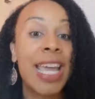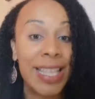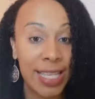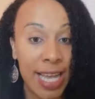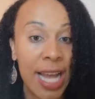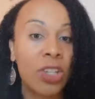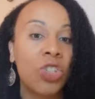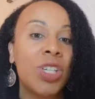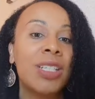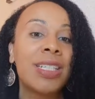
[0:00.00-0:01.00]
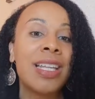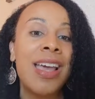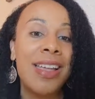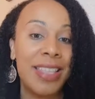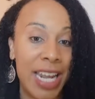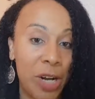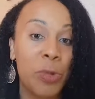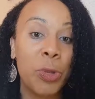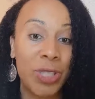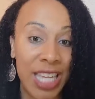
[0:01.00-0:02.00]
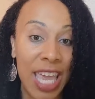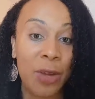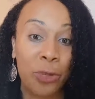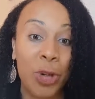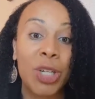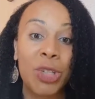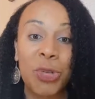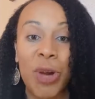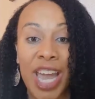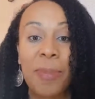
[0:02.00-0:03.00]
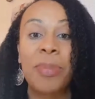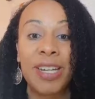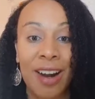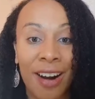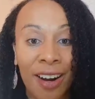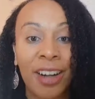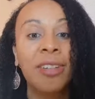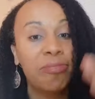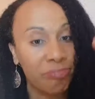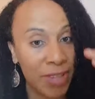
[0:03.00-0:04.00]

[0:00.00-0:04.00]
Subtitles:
And the actions that I will take for it to happen are,